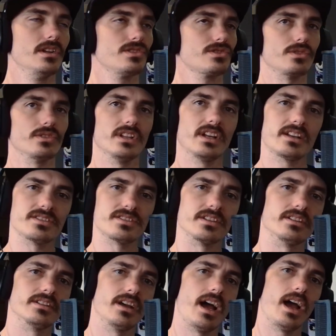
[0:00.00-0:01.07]
So like I
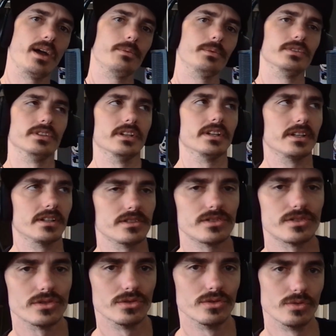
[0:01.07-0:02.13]
said, I will link
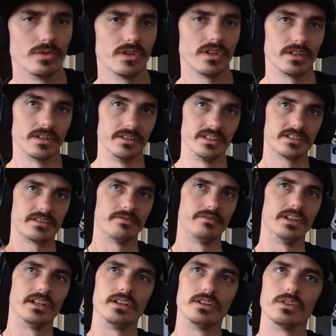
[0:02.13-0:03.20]
to this
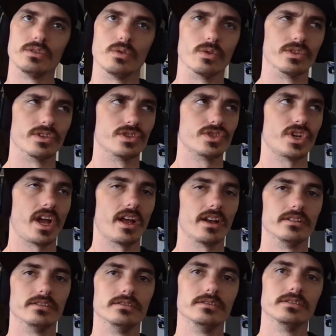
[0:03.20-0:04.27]
video or the
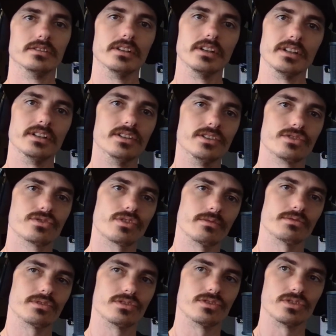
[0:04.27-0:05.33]
channel in the
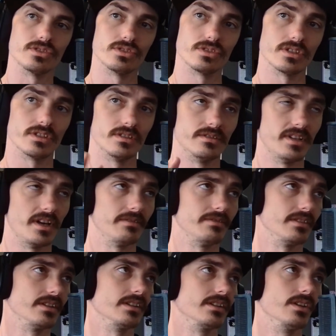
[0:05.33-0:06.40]
description so you can
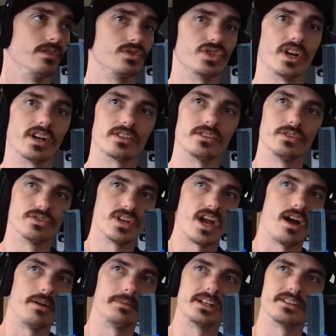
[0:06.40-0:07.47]
definitely go check those
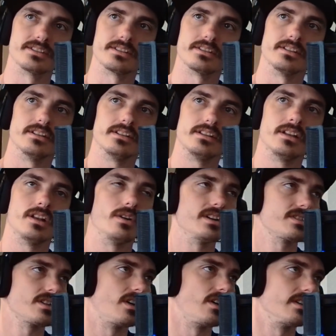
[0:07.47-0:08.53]
out because, you know, as
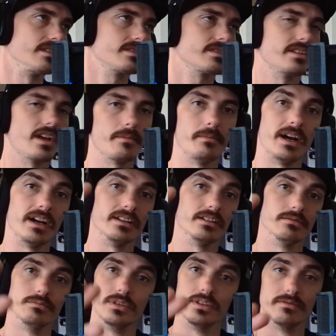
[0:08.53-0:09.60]
an artist, that might
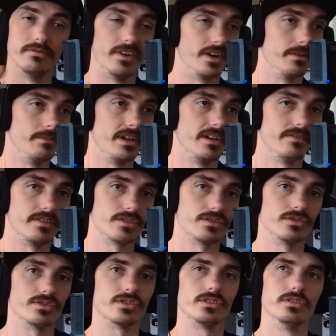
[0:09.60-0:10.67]
be very beneficial
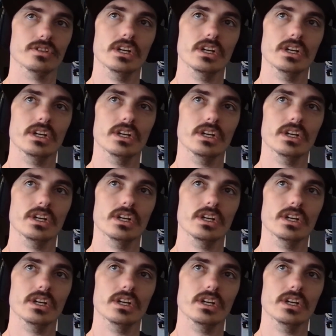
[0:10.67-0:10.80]
to you.